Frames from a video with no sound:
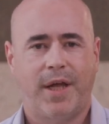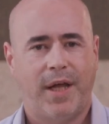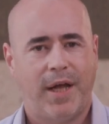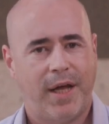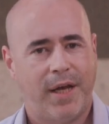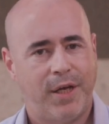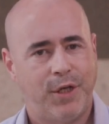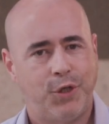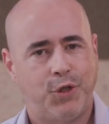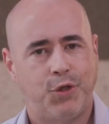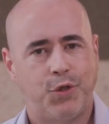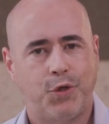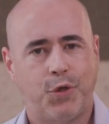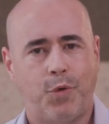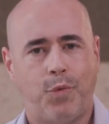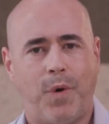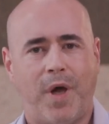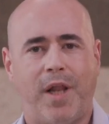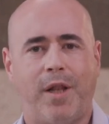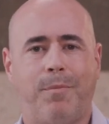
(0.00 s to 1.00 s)
and ensure
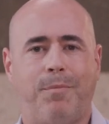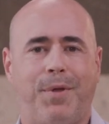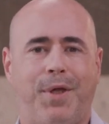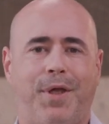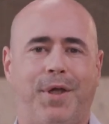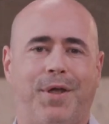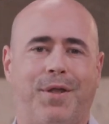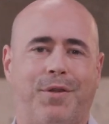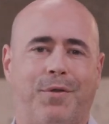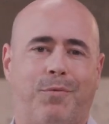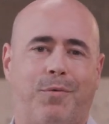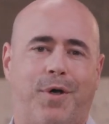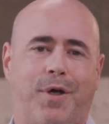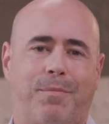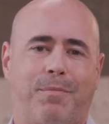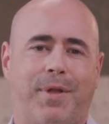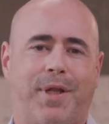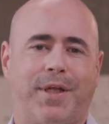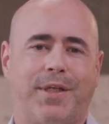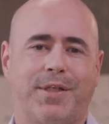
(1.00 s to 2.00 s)
well-being in the
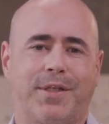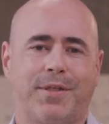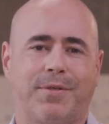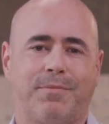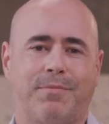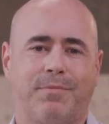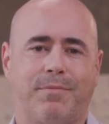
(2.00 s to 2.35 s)
workplace.